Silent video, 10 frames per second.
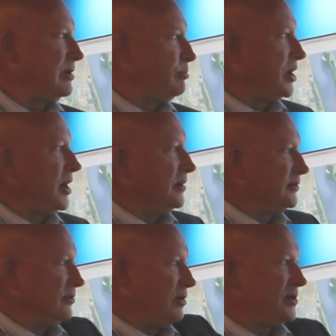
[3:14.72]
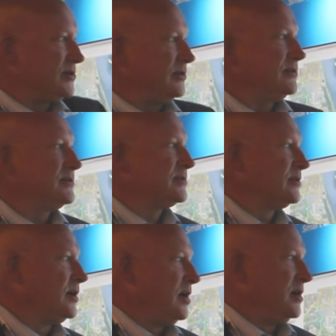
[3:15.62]
API integrations,
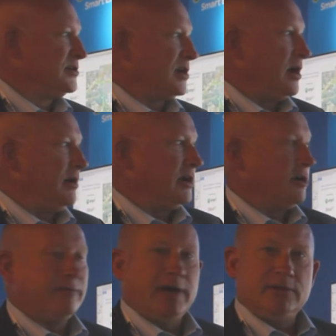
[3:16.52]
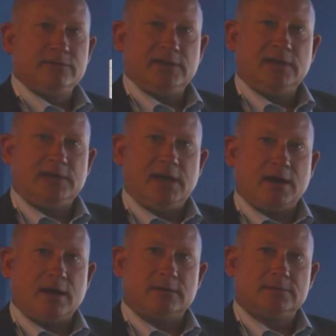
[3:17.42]
sharing of IoT
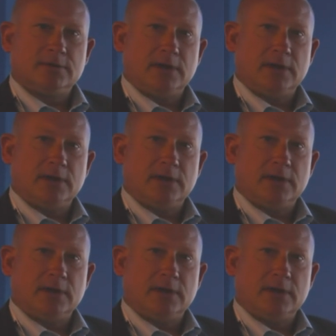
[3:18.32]
data,